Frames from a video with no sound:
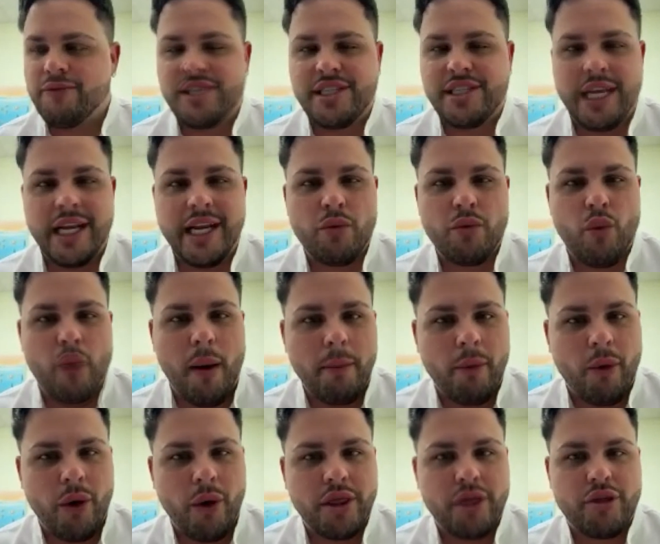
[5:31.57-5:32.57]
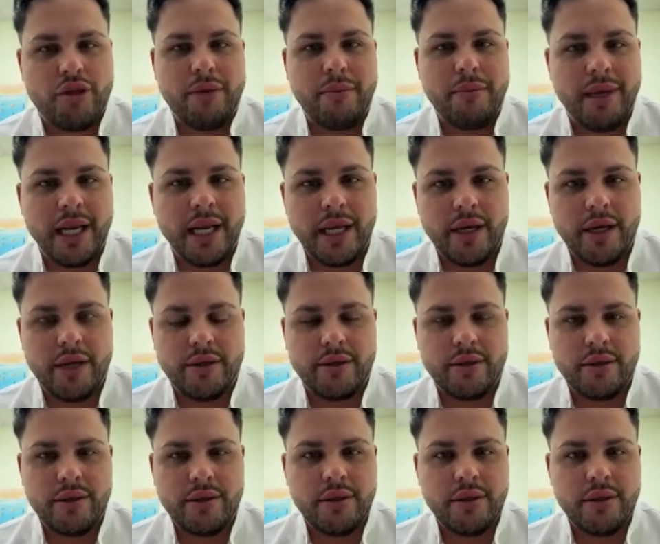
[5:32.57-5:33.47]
stealing 1.3 million